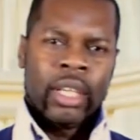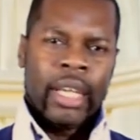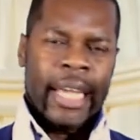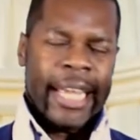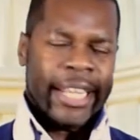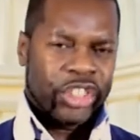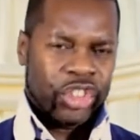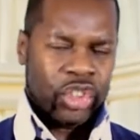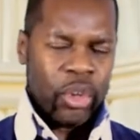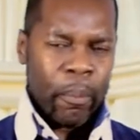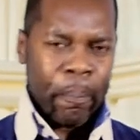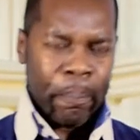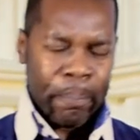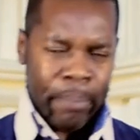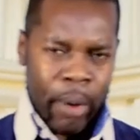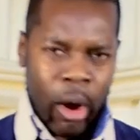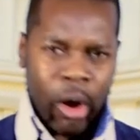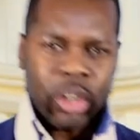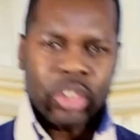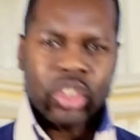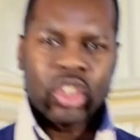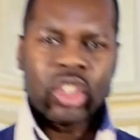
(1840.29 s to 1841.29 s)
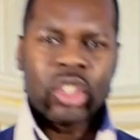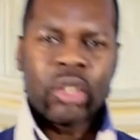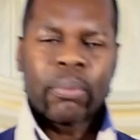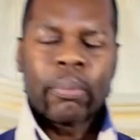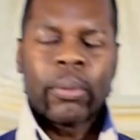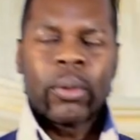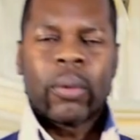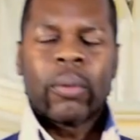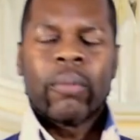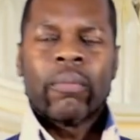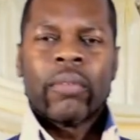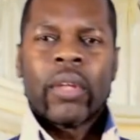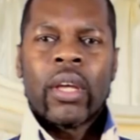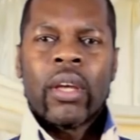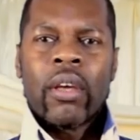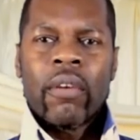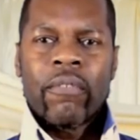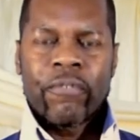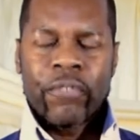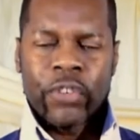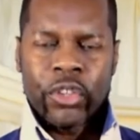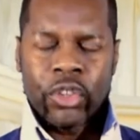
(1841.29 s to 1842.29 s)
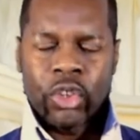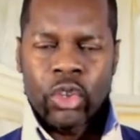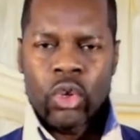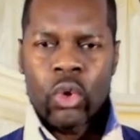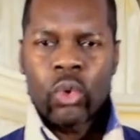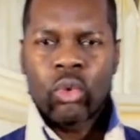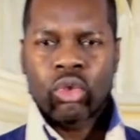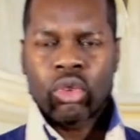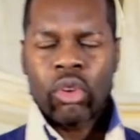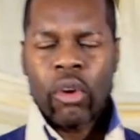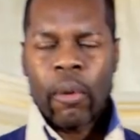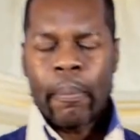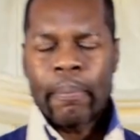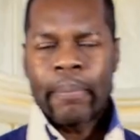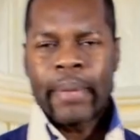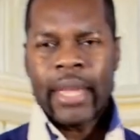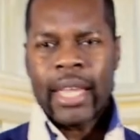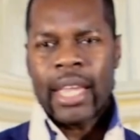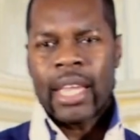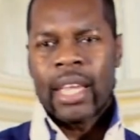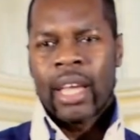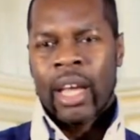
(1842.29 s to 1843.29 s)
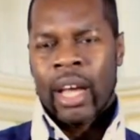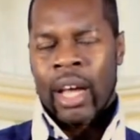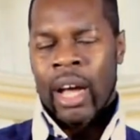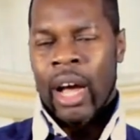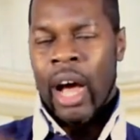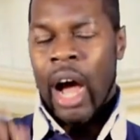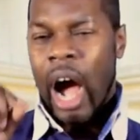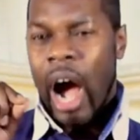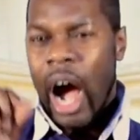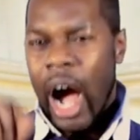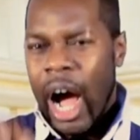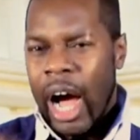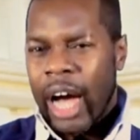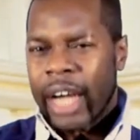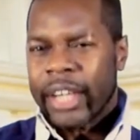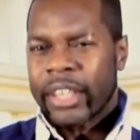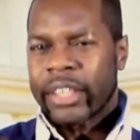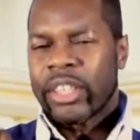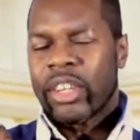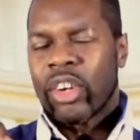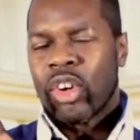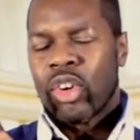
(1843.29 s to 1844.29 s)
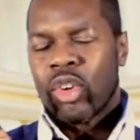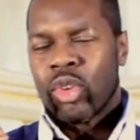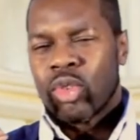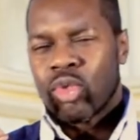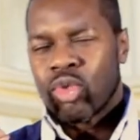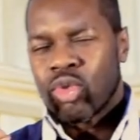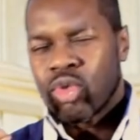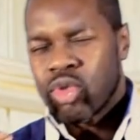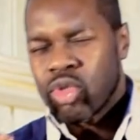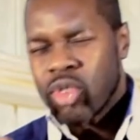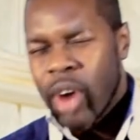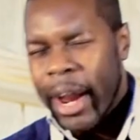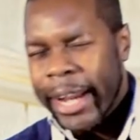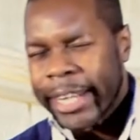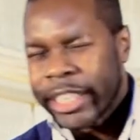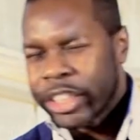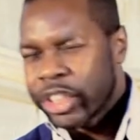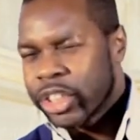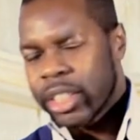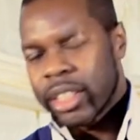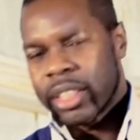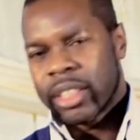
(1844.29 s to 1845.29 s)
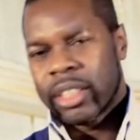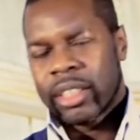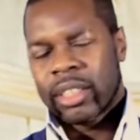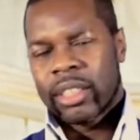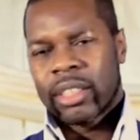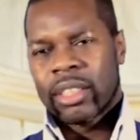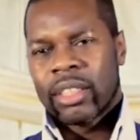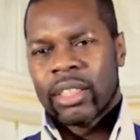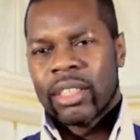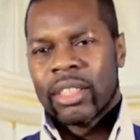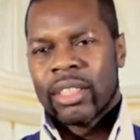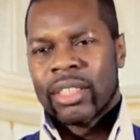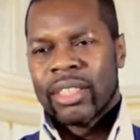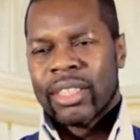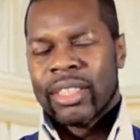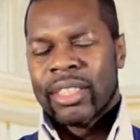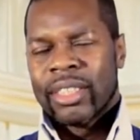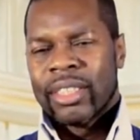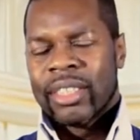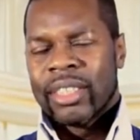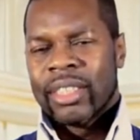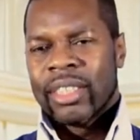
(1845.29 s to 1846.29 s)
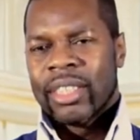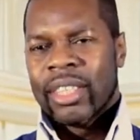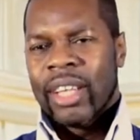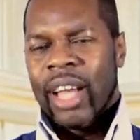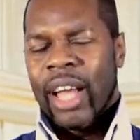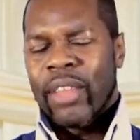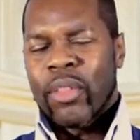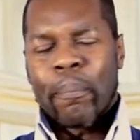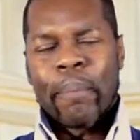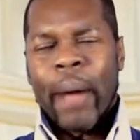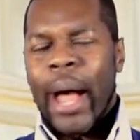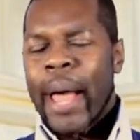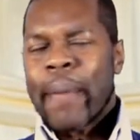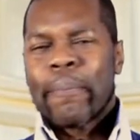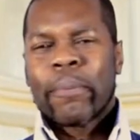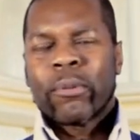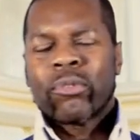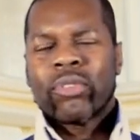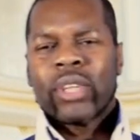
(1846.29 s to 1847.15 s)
It's impossible for you to be unrighteous. And the Bible